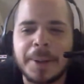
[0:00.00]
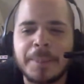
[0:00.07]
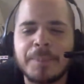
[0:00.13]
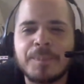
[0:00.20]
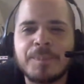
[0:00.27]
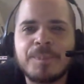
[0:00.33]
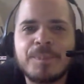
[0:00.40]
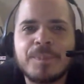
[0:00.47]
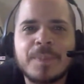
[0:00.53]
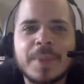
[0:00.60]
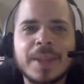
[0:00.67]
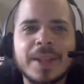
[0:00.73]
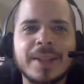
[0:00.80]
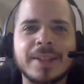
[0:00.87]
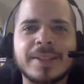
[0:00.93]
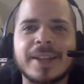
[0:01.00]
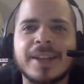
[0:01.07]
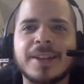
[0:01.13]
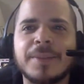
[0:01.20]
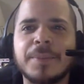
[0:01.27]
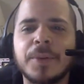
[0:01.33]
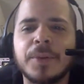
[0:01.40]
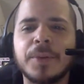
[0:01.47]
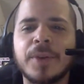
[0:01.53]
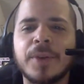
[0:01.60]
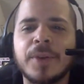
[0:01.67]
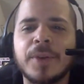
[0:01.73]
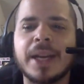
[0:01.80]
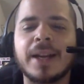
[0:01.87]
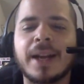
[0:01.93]
um, let's kind of move
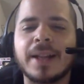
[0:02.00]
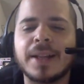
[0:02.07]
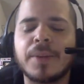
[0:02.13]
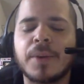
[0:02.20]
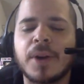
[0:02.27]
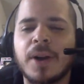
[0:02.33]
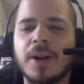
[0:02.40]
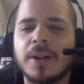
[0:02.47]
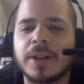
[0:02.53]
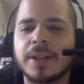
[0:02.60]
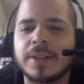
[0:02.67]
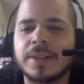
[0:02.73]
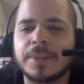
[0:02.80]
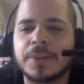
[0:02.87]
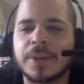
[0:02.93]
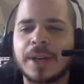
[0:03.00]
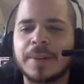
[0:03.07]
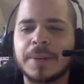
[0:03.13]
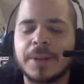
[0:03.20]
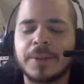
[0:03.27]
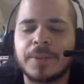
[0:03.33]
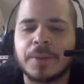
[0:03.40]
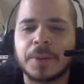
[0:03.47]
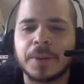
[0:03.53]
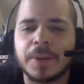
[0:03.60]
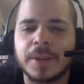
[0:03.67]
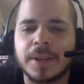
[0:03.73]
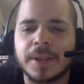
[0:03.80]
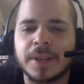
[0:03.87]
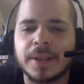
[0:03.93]
on. But yeah, I think we're all going to subscribe here
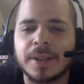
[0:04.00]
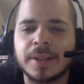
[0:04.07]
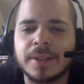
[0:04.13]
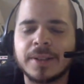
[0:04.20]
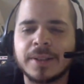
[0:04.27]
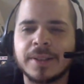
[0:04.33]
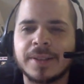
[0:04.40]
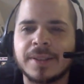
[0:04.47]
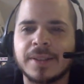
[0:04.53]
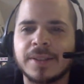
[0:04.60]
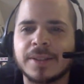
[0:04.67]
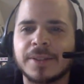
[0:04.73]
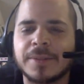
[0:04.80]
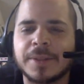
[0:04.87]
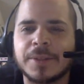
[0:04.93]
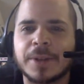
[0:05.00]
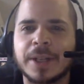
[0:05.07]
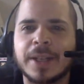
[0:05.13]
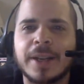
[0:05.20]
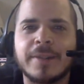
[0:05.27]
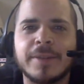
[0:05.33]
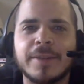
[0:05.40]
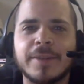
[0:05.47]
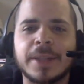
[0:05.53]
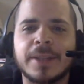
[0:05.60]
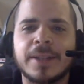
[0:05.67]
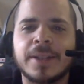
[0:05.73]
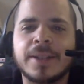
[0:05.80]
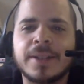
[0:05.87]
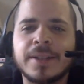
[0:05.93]
for the uh, Disney service, right? Everybody
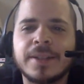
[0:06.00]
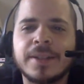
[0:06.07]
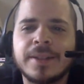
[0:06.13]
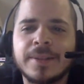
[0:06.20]
here?